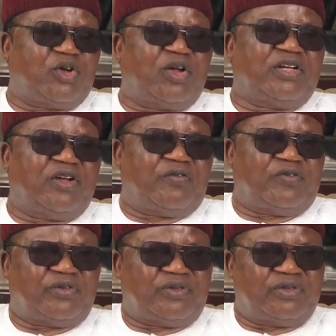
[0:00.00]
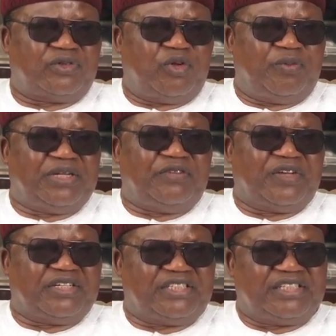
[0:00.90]
strong enough to
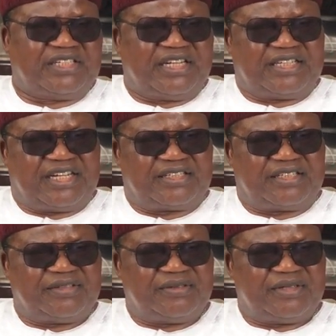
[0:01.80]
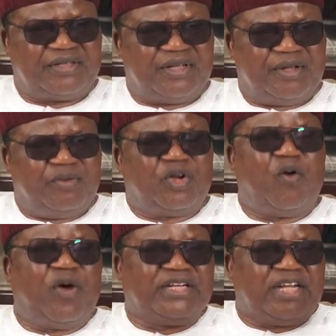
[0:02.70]
be the federation centers,
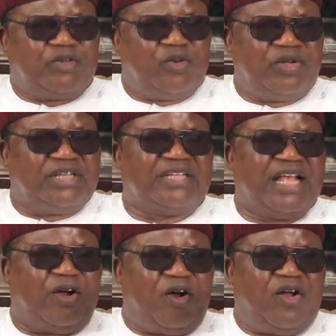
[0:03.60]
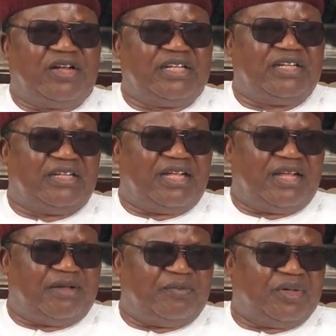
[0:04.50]
because what they do is all
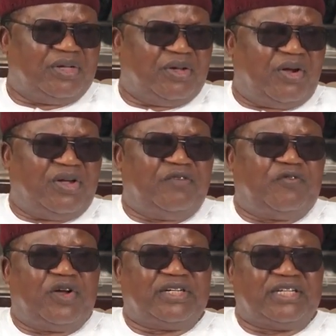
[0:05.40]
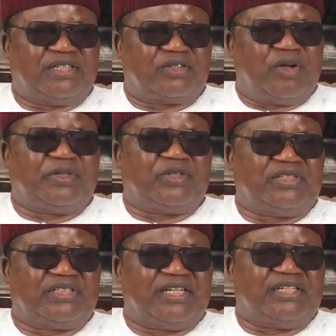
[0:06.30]
the funding
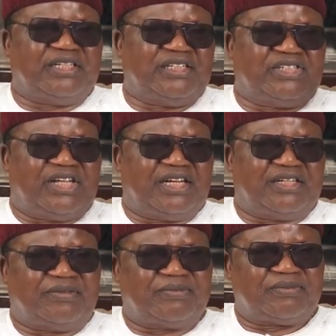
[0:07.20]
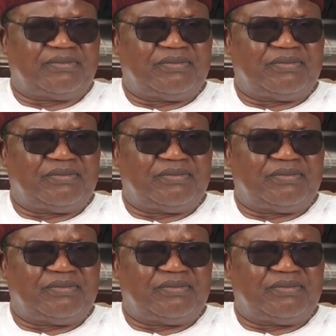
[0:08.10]
coming to the state is shared.